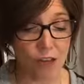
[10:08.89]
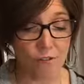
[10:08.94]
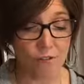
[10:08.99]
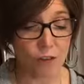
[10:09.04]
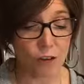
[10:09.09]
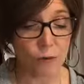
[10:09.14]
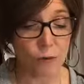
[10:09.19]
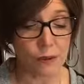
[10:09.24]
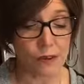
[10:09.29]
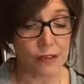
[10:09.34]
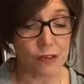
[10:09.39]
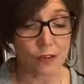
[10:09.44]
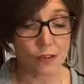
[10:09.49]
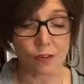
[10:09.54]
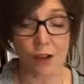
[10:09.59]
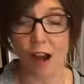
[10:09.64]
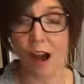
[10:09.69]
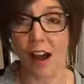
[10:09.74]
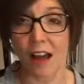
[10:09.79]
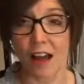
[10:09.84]
for we are
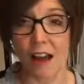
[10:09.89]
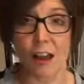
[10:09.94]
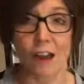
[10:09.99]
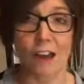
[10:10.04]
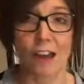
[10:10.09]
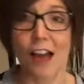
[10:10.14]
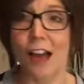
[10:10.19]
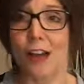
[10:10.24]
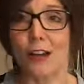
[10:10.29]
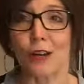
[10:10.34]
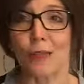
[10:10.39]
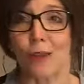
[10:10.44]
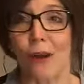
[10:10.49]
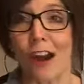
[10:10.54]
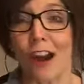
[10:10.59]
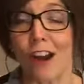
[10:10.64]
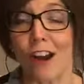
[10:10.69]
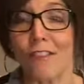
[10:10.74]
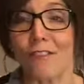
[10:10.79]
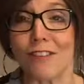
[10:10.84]
not uh,
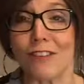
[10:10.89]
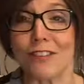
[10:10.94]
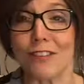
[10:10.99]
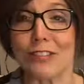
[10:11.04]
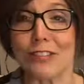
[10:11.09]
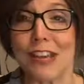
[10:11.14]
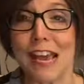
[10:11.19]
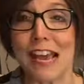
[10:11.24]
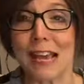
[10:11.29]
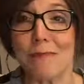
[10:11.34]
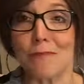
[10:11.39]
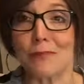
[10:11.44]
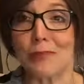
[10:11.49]
unaware of his scheme.